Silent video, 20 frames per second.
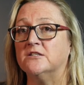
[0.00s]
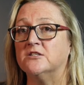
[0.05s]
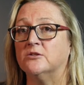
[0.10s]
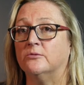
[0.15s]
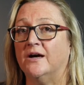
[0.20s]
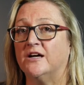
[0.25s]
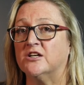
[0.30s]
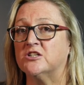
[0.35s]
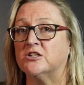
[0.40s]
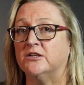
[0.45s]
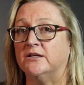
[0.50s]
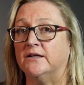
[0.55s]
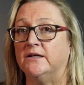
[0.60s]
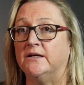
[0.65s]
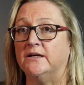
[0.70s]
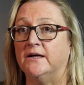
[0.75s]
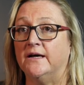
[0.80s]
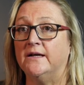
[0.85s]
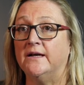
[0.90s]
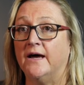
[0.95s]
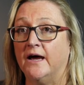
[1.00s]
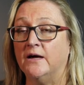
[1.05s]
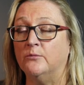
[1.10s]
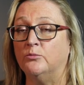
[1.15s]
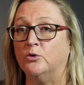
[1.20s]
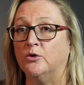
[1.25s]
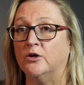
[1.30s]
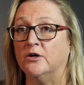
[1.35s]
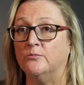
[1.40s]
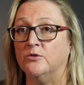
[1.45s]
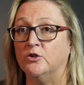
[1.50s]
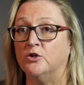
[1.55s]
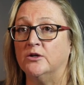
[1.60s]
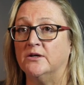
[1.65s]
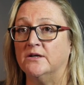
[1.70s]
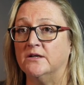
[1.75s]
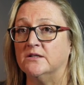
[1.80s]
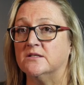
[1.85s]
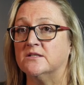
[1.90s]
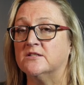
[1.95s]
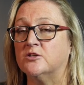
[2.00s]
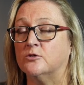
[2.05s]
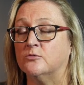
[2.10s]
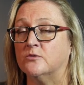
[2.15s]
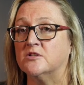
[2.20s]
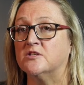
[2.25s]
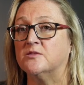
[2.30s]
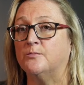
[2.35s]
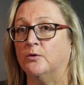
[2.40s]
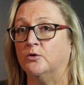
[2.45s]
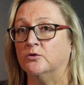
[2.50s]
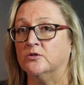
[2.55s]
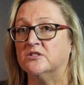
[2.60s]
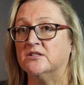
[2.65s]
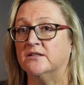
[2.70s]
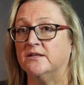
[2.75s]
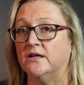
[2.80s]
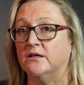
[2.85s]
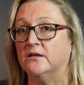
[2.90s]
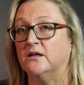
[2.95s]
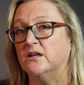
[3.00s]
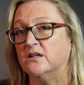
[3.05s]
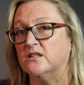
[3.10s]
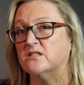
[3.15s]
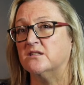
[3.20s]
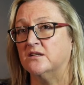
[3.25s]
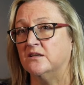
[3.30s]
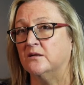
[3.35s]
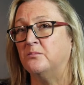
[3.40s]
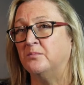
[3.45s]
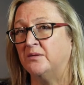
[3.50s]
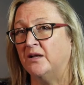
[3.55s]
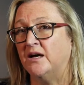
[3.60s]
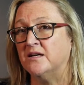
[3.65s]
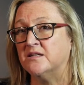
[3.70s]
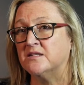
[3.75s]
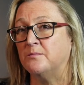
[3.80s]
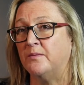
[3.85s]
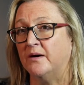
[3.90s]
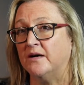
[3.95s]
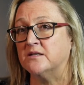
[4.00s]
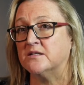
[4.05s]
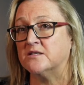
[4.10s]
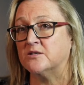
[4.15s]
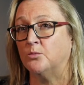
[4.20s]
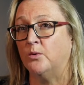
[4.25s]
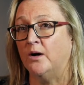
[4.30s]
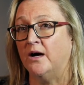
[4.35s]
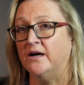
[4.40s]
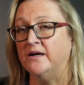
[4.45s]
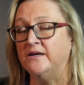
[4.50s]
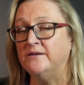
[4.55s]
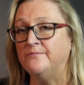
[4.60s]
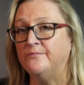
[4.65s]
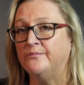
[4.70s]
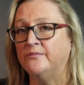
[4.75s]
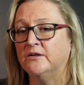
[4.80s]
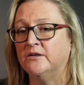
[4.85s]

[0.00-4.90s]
to actually enable communities to respond to their needs in a place-based way.